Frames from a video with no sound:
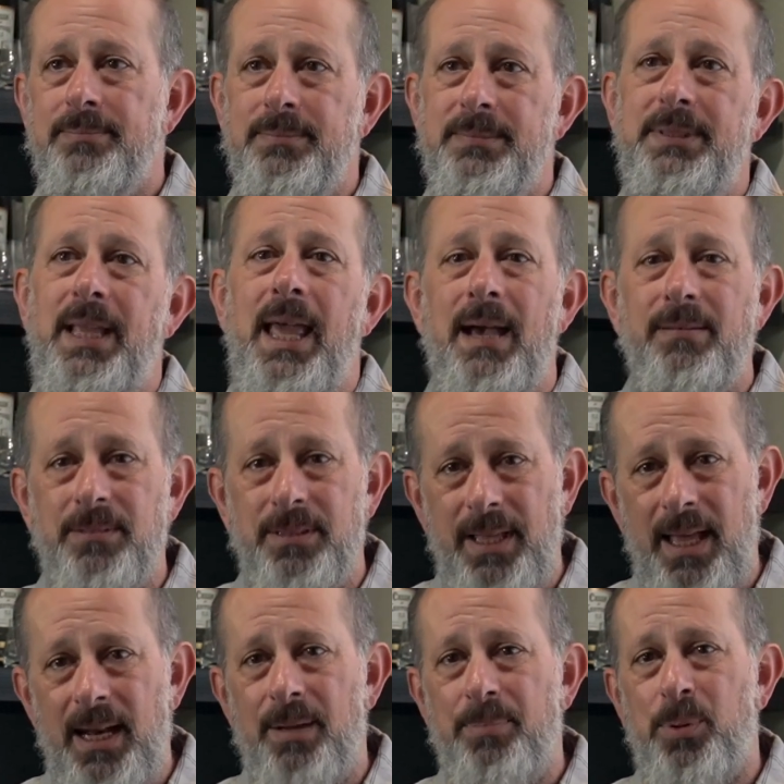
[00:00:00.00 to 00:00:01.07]
The day after
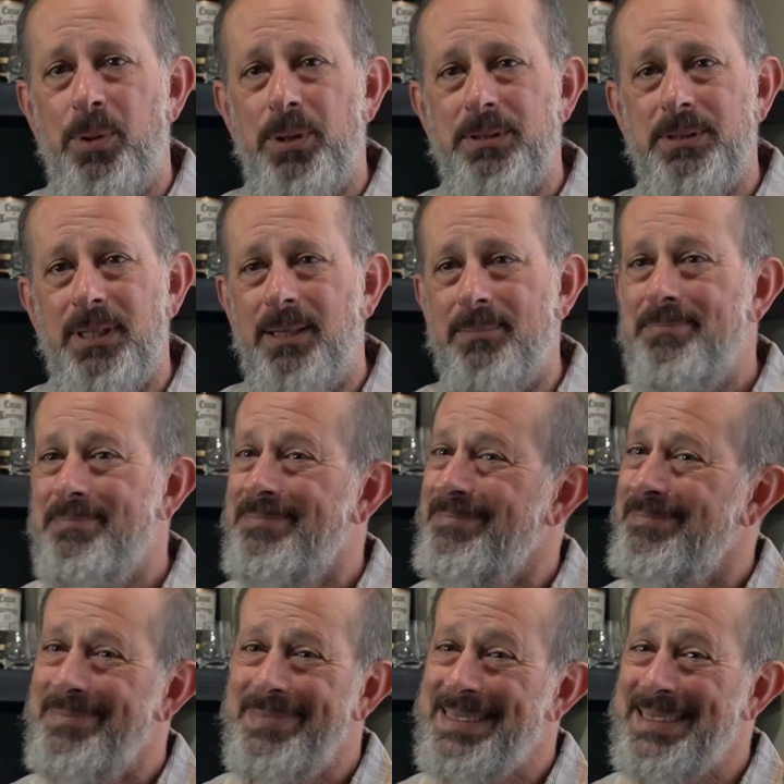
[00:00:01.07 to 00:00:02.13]
that I poured some.
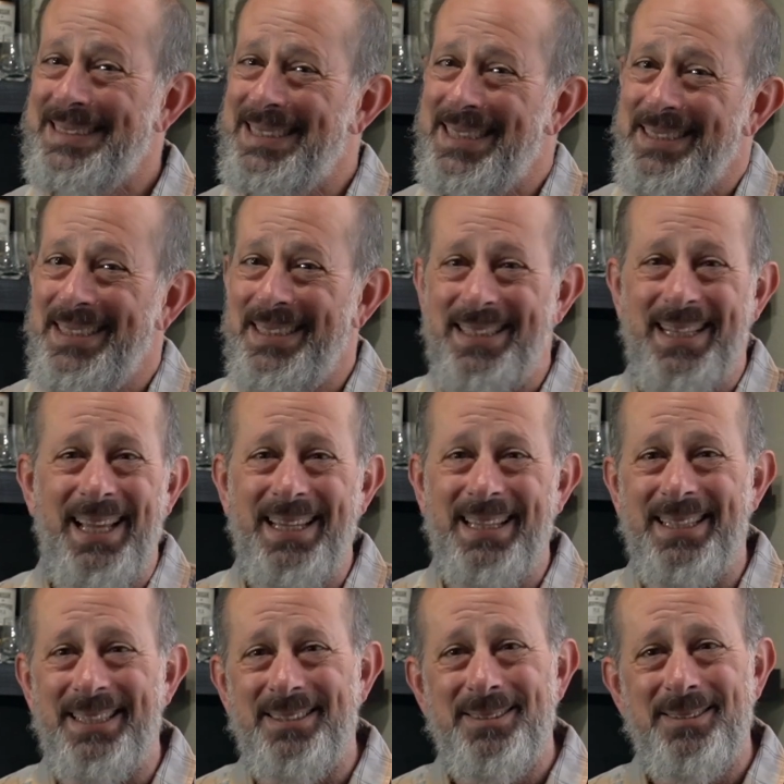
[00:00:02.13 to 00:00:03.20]
Still didn't like
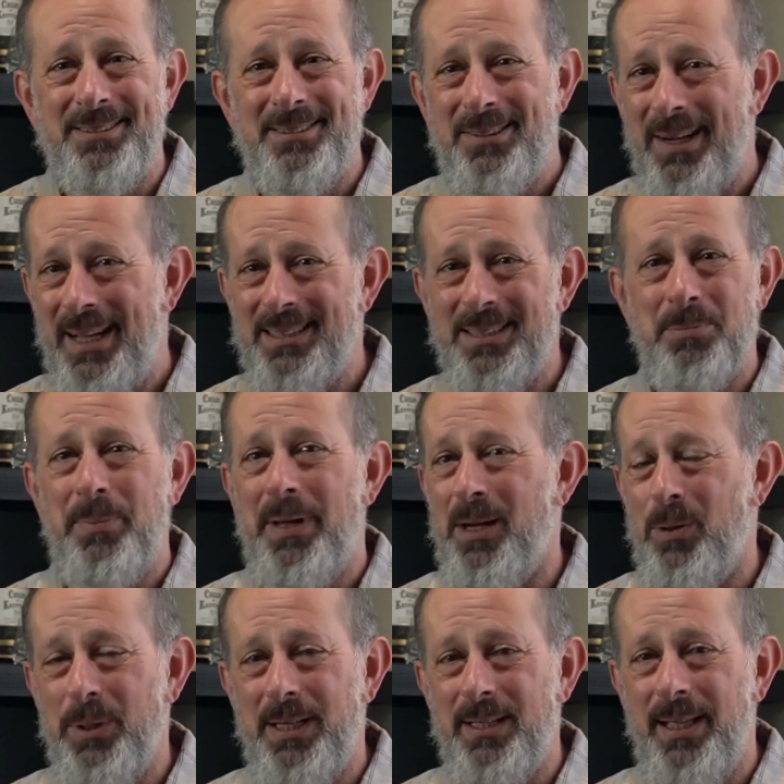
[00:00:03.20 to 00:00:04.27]
it. Tried some about
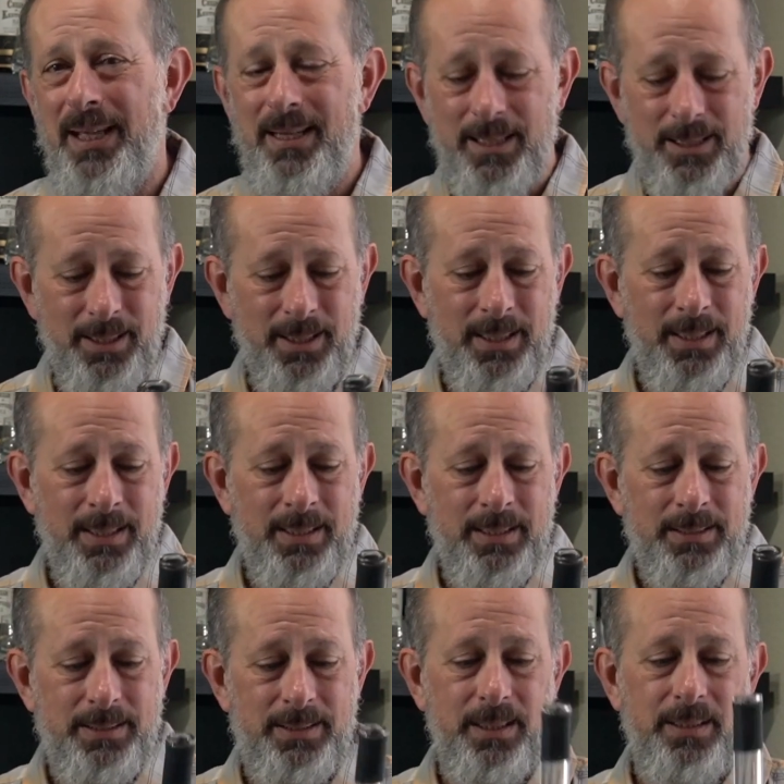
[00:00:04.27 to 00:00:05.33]
a week later.
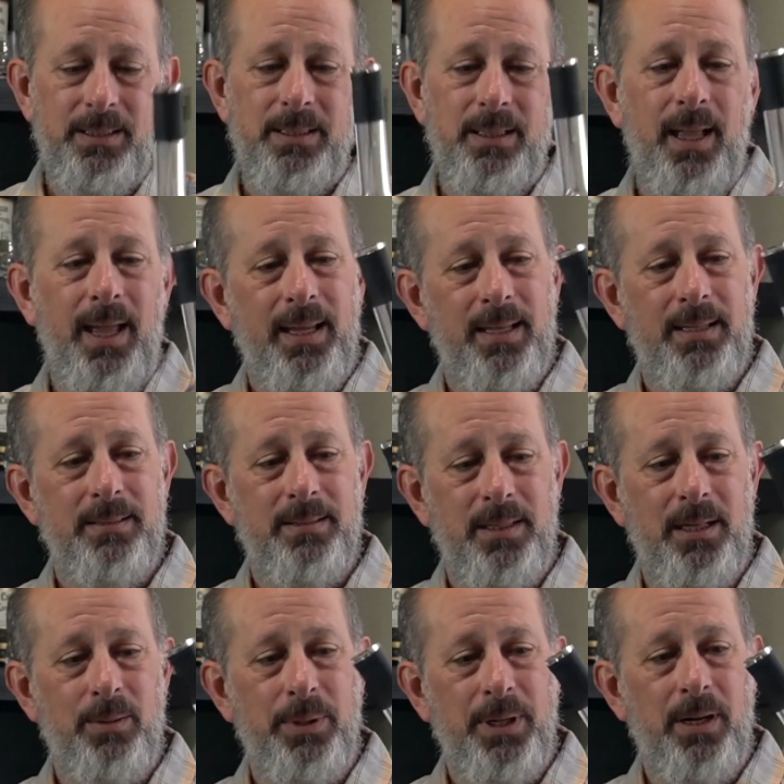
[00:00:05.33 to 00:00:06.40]
Still didn't like it, and
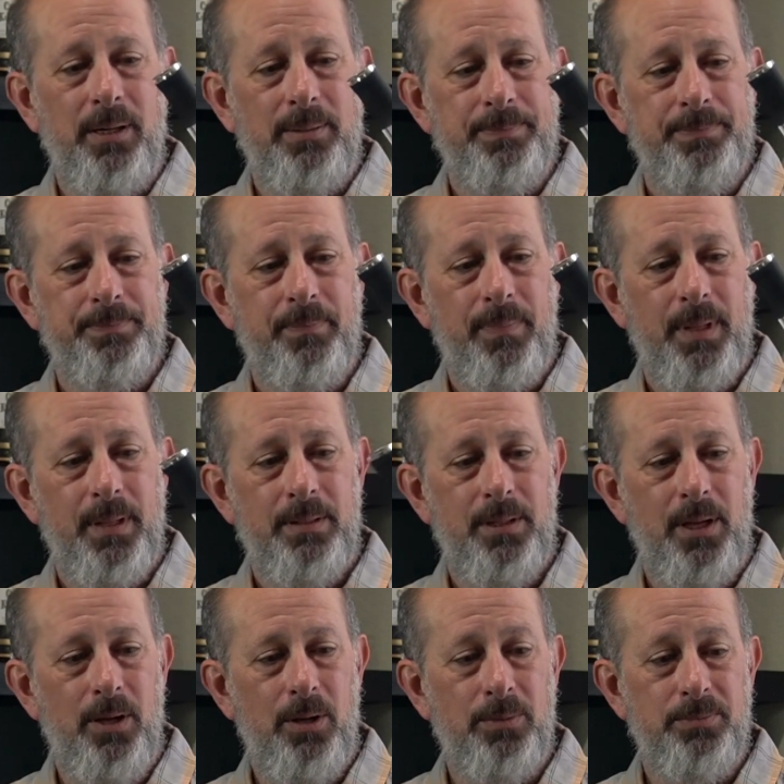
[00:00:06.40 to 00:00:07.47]
here we are.
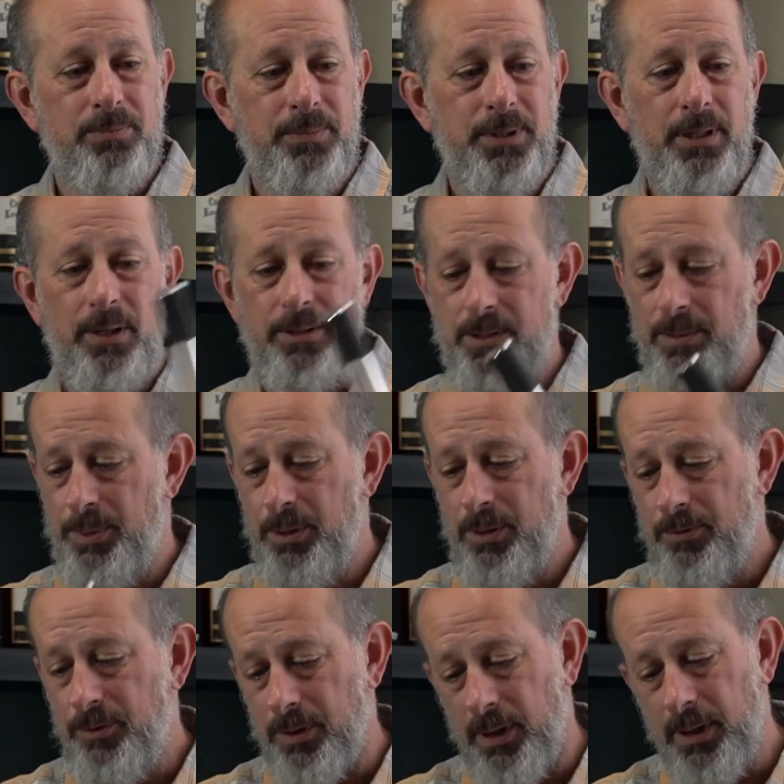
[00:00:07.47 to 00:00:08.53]
So, you know, it's a
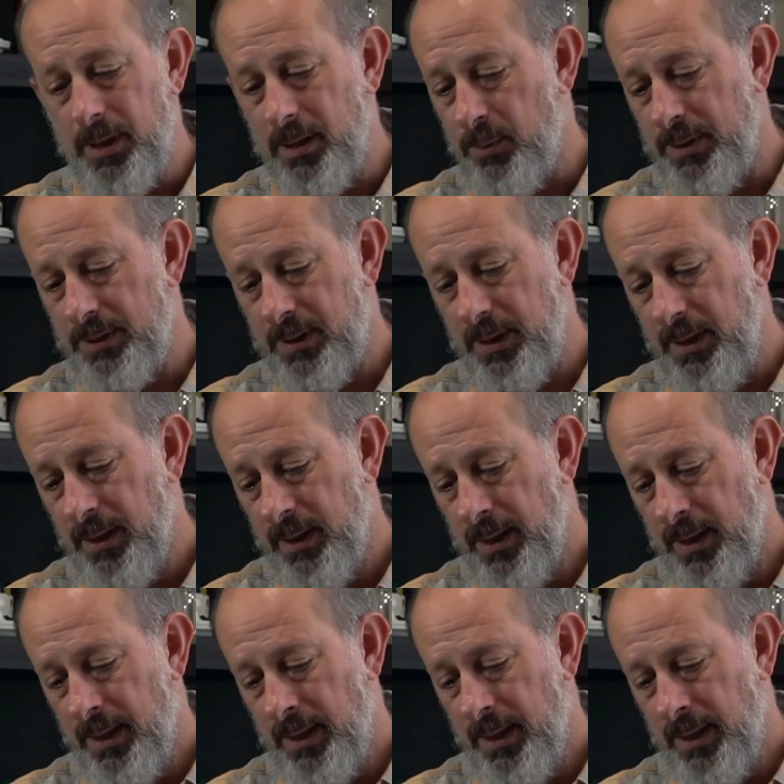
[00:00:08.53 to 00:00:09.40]
beautiful looking whiskey.